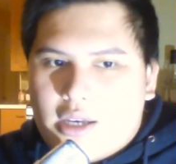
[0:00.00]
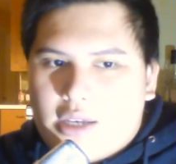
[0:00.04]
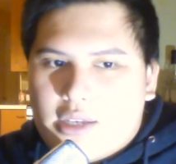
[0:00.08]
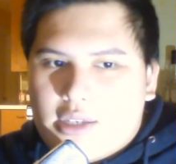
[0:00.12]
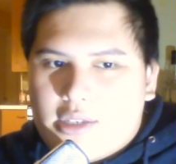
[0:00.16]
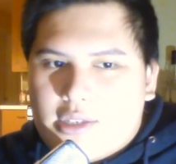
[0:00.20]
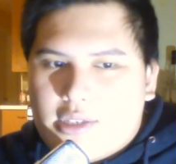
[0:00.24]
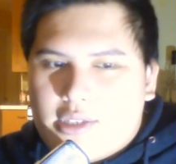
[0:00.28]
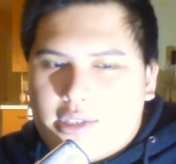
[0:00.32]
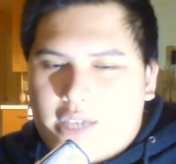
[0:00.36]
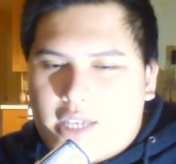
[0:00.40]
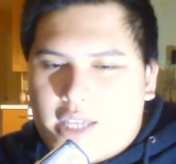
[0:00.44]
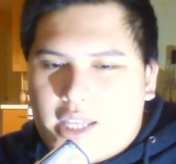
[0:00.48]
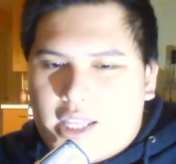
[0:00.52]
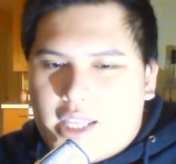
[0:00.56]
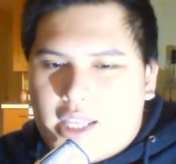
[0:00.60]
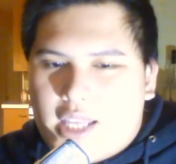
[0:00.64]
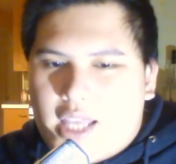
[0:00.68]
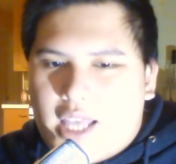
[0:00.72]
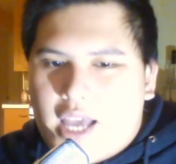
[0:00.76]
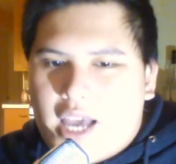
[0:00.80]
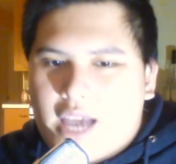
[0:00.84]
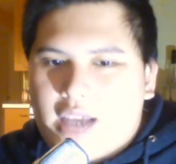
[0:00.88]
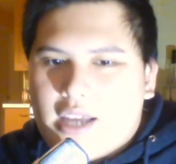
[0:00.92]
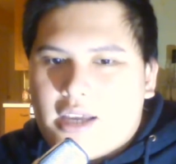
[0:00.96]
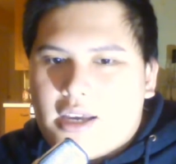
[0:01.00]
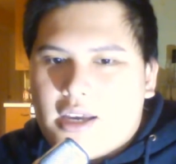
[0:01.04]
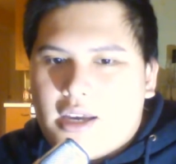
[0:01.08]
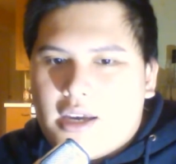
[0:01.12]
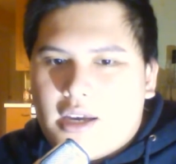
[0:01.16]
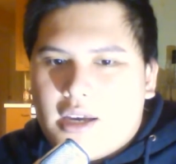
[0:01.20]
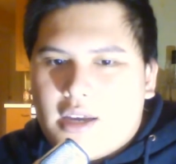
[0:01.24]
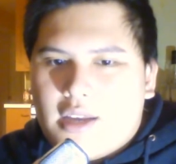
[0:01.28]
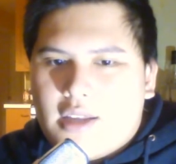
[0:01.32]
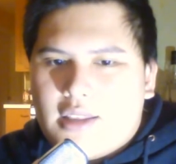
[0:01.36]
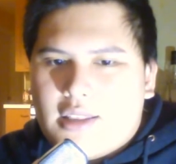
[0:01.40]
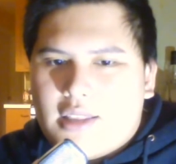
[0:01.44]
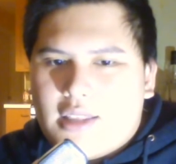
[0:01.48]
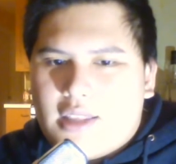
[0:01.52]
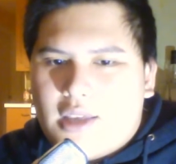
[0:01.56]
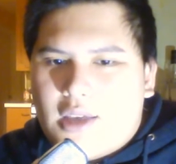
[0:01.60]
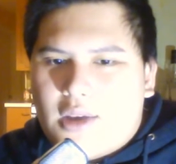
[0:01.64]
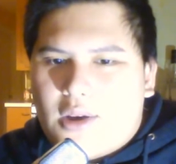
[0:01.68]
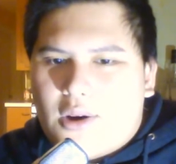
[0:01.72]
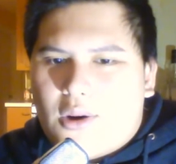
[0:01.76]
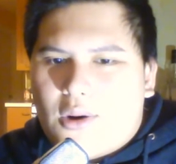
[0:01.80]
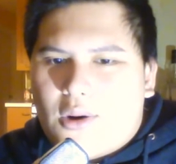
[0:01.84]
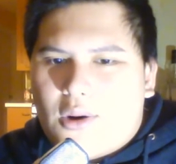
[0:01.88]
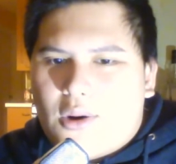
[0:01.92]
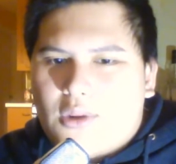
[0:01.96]
Sendak? The
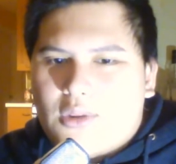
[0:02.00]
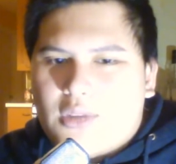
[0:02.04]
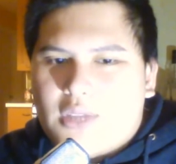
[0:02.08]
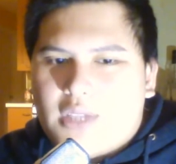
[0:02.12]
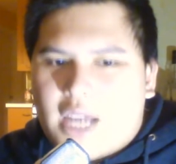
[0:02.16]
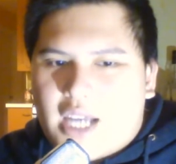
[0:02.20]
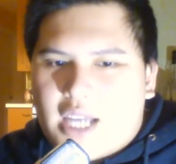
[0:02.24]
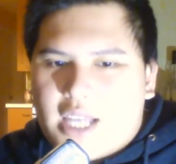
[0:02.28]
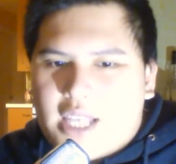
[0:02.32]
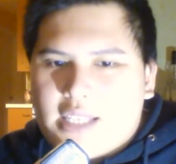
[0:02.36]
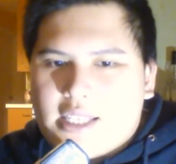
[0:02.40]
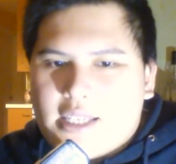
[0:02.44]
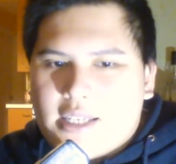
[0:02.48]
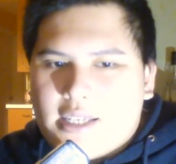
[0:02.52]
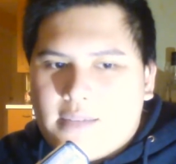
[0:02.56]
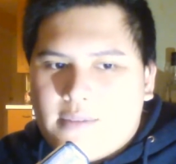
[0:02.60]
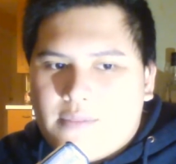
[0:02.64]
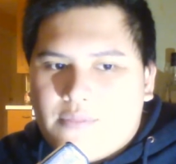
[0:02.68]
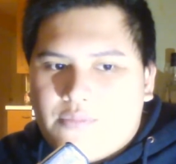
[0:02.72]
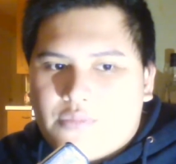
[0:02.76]
old knight?